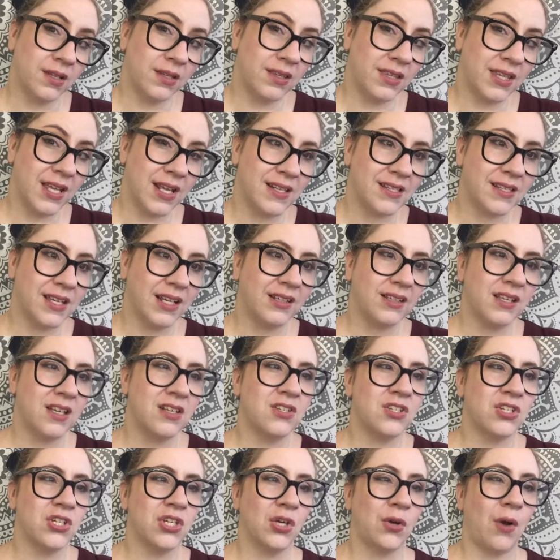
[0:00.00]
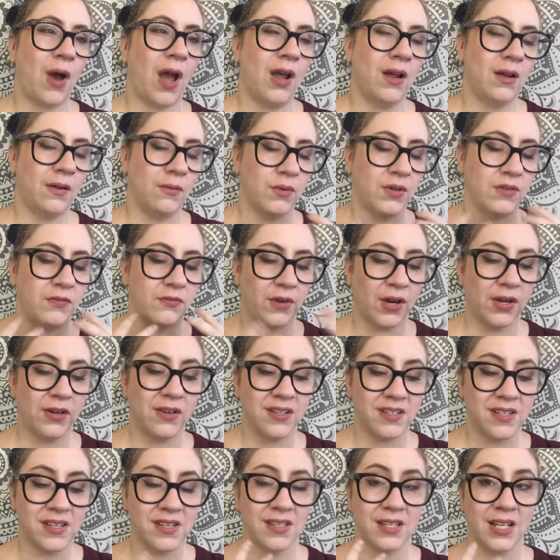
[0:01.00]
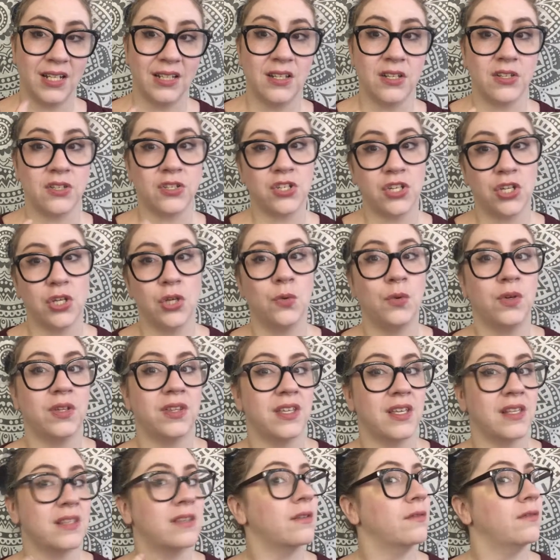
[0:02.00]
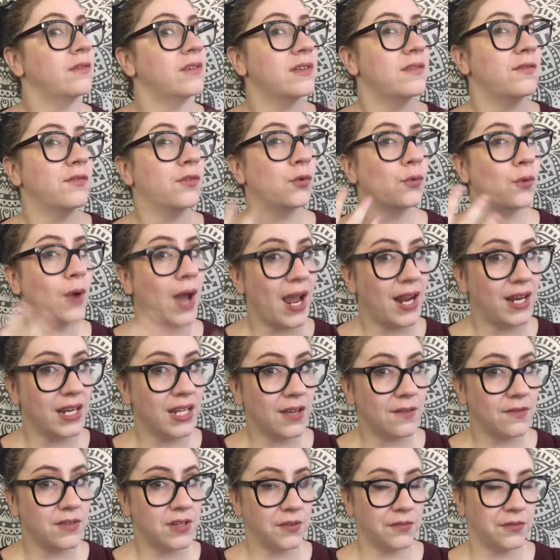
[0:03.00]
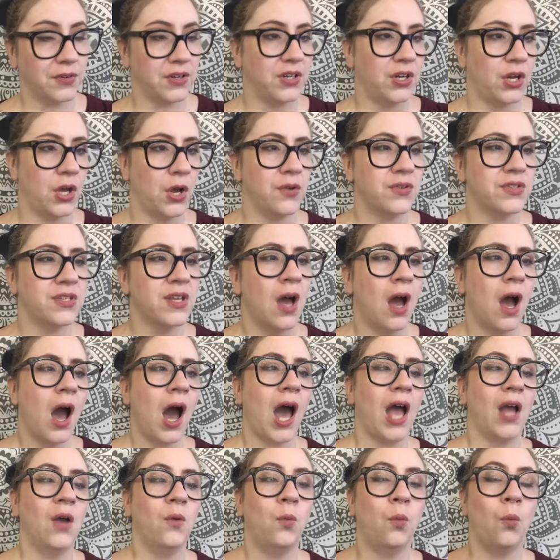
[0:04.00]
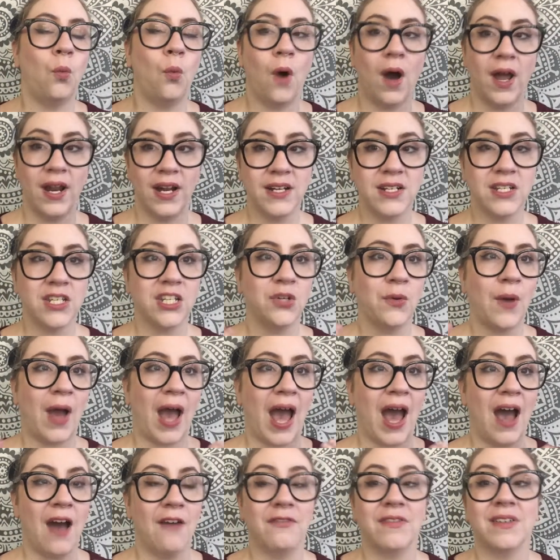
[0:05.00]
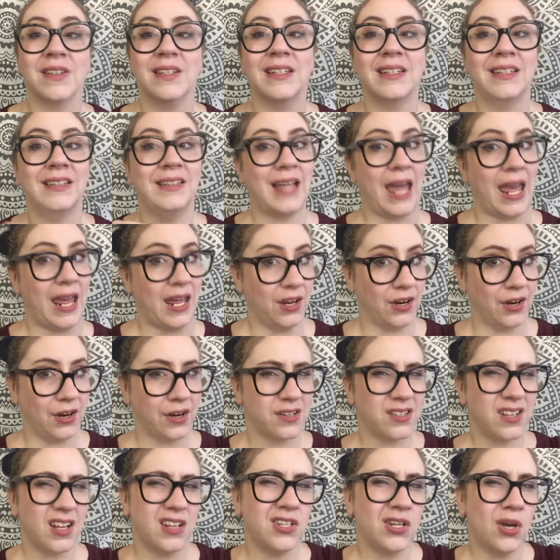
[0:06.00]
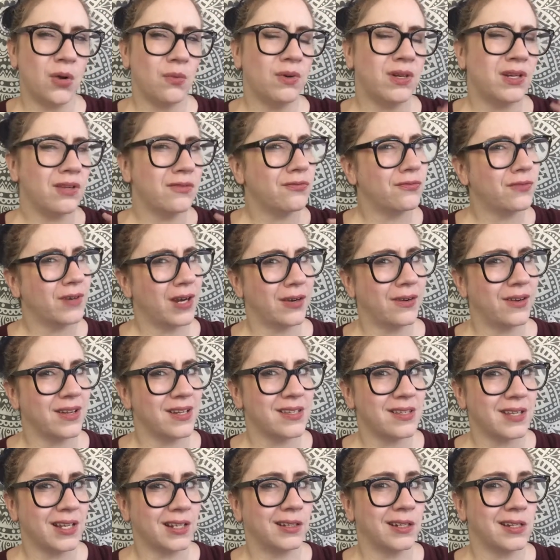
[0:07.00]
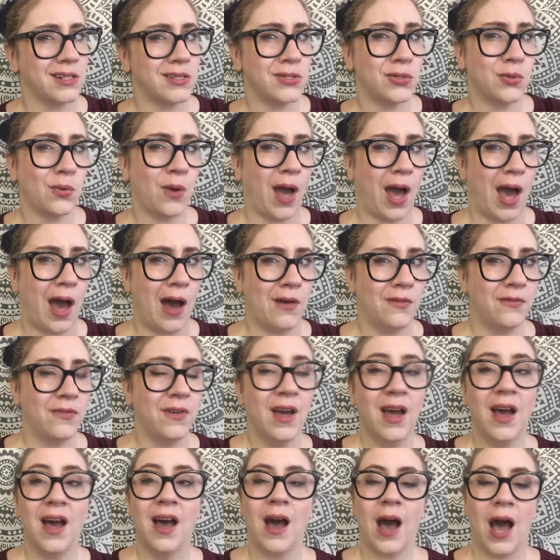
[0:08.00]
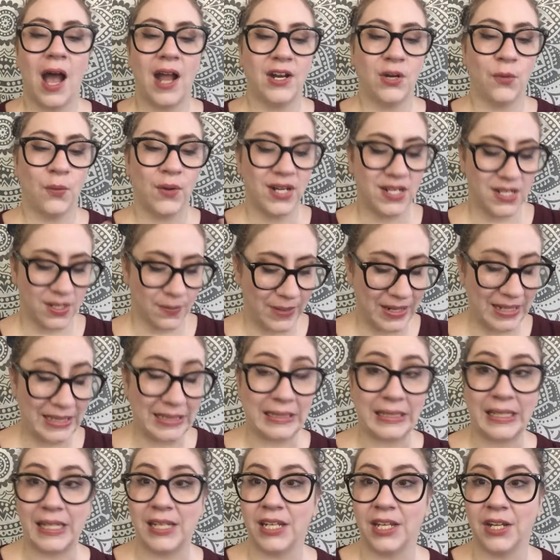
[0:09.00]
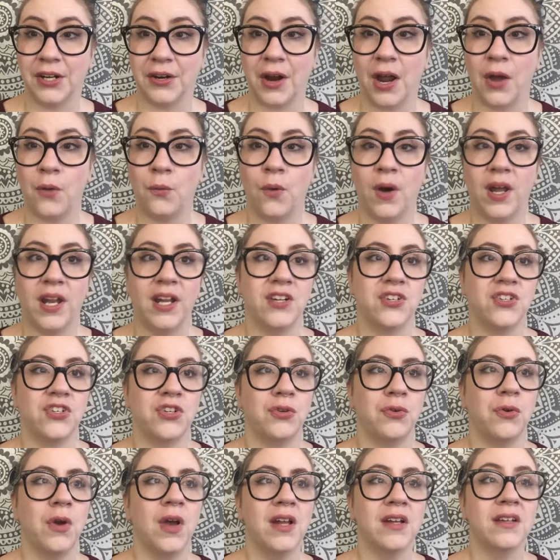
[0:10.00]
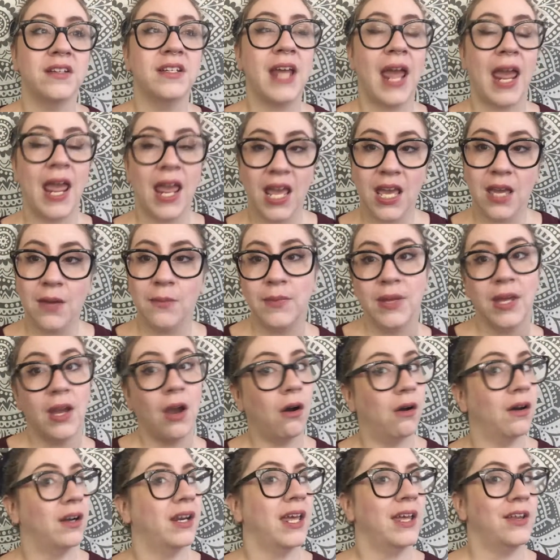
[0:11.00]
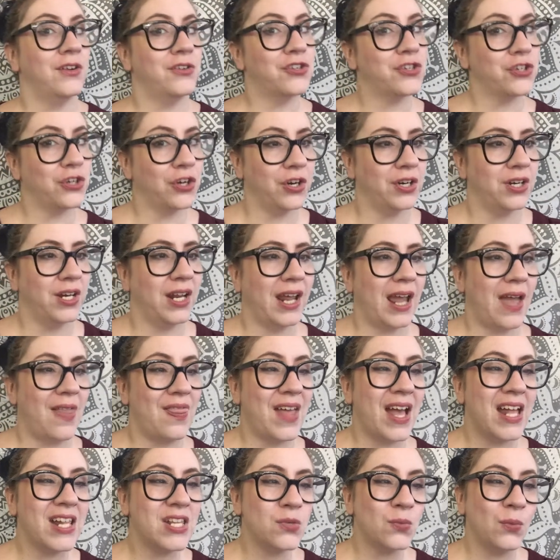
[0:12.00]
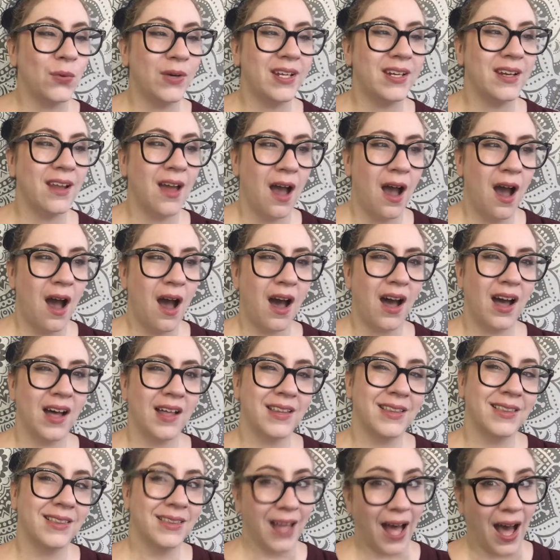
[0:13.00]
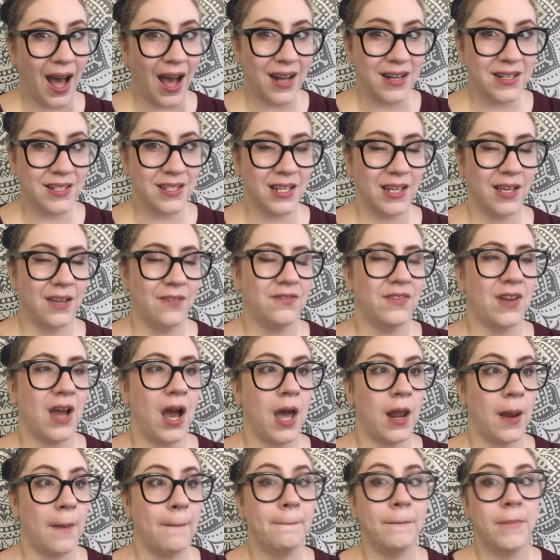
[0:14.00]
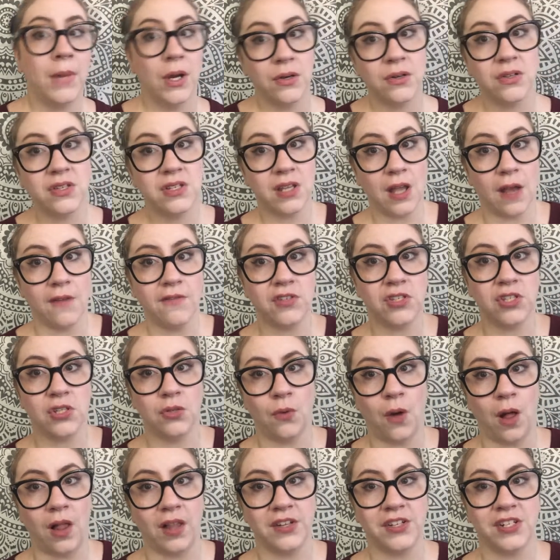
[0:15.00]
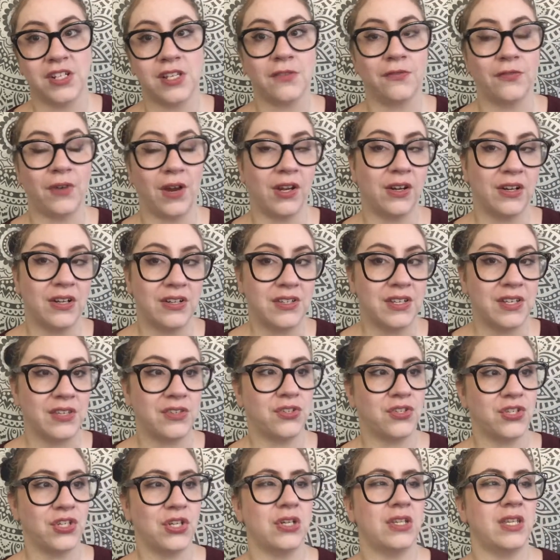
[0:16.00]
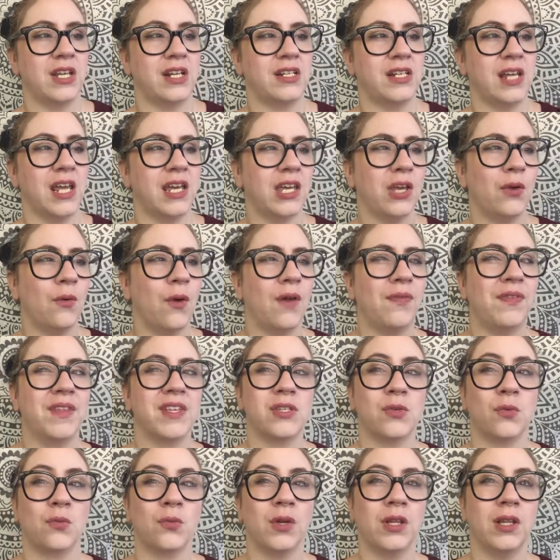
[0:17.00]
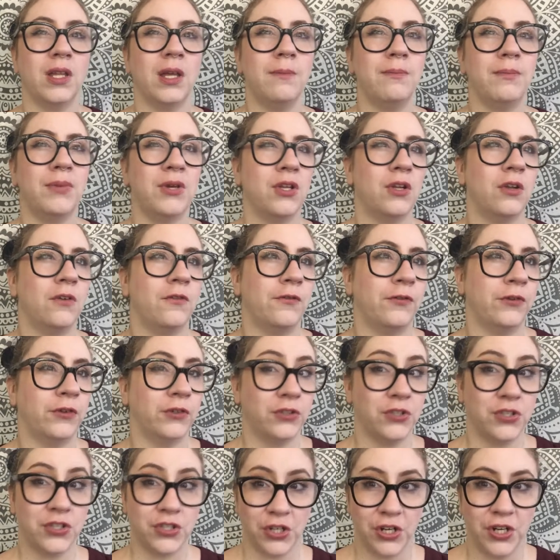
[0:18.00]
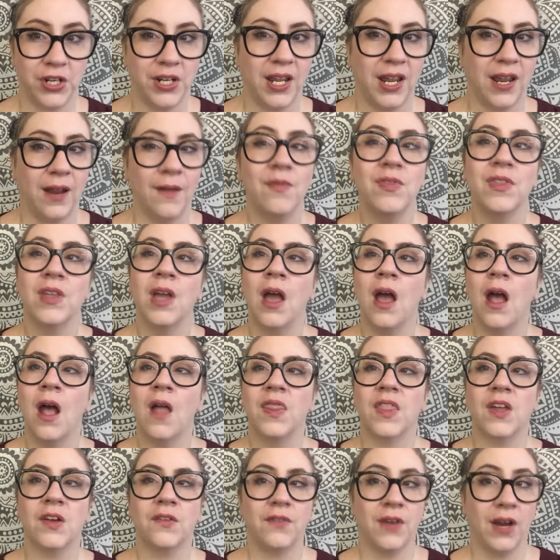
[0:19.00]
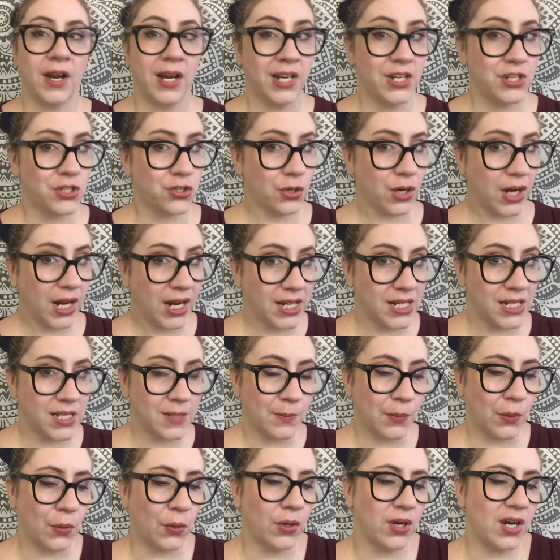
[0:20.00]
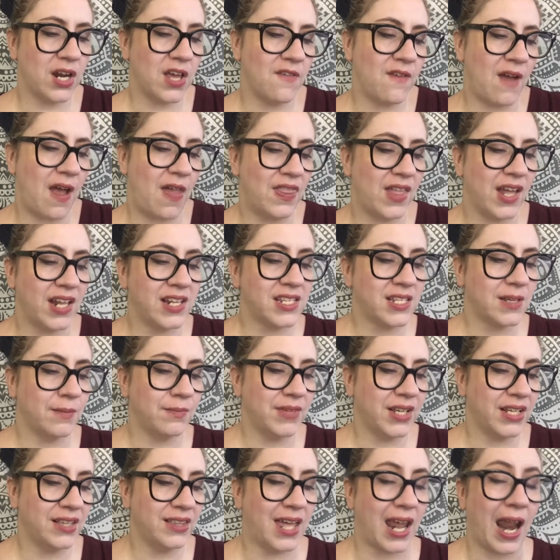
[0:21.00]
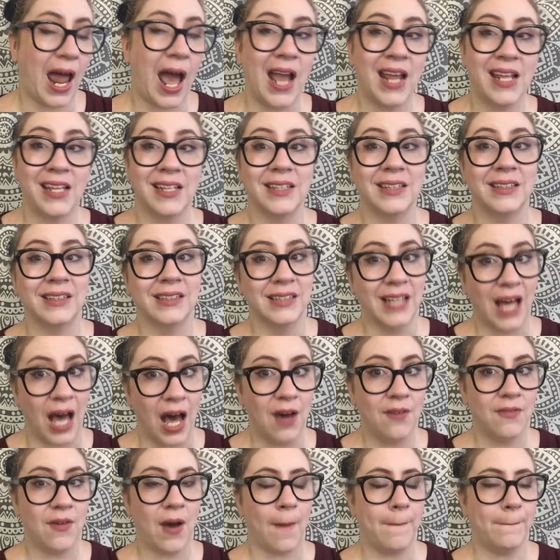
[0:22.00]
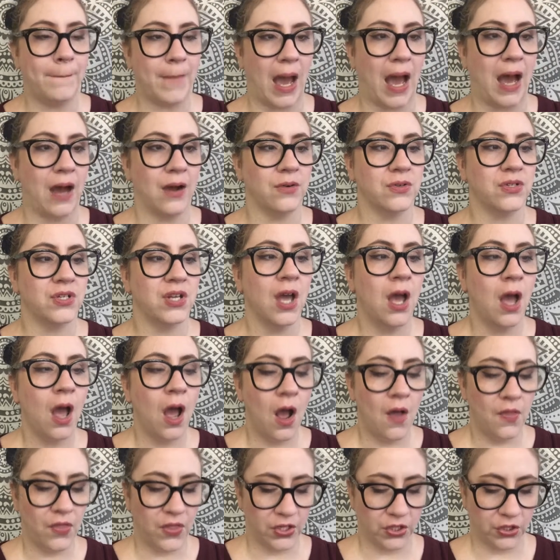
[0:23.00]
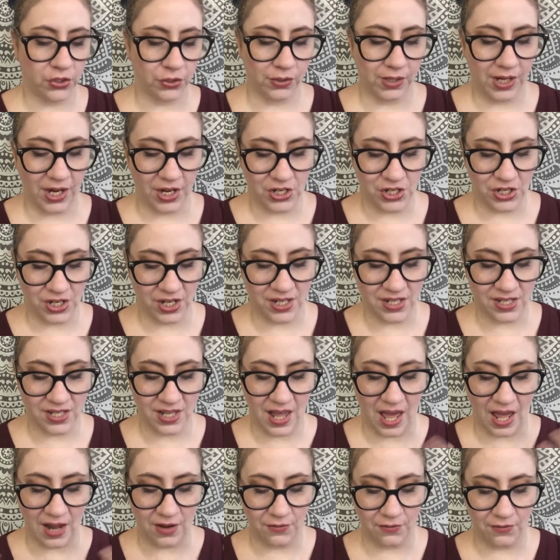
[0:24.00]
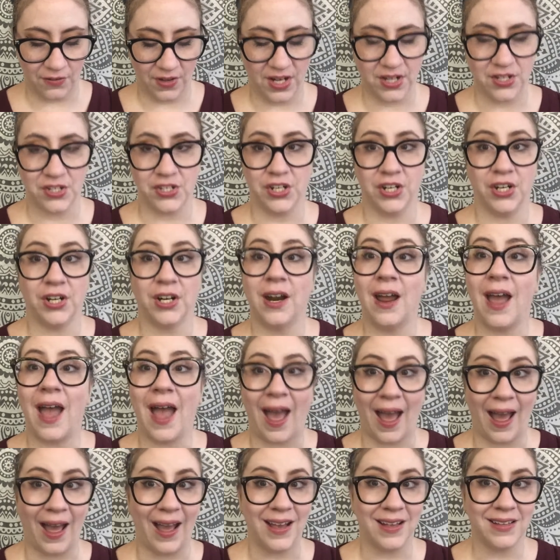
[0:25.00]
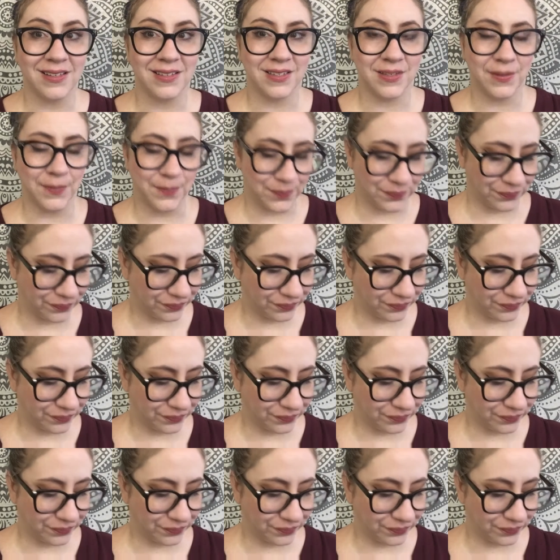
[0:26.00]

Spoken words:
things like this too, with fragrances like this too, with this variety of different notes, I want it to have layers. I don't want a fragrance like this to have, I don't want it to be linear. I want it to take me on a journey. And that's what a lot, if not most, of Zoologist fragrances do. They take you on this really beautiful journey. They're very transportive, and that's something that I love about the creations that Victor has.